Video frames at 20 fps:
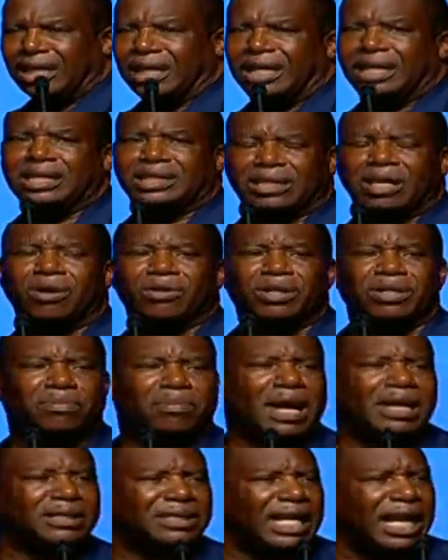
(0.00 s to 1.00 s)
He's talking
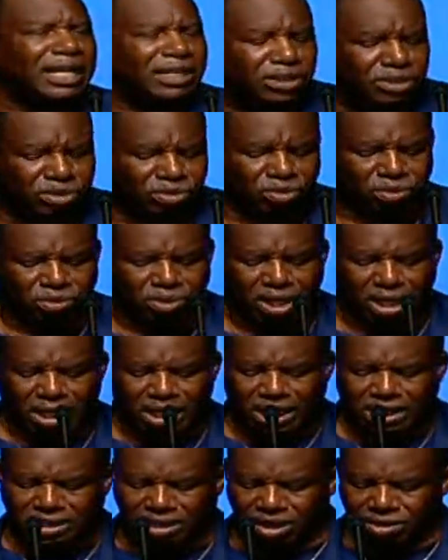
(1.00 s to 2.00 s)
about that too.
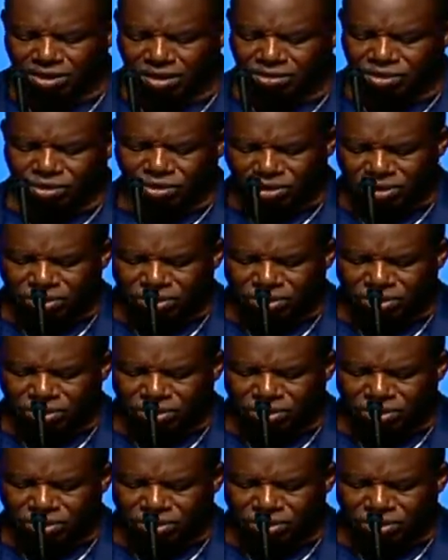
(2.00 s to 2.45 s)
He's talking, about, you,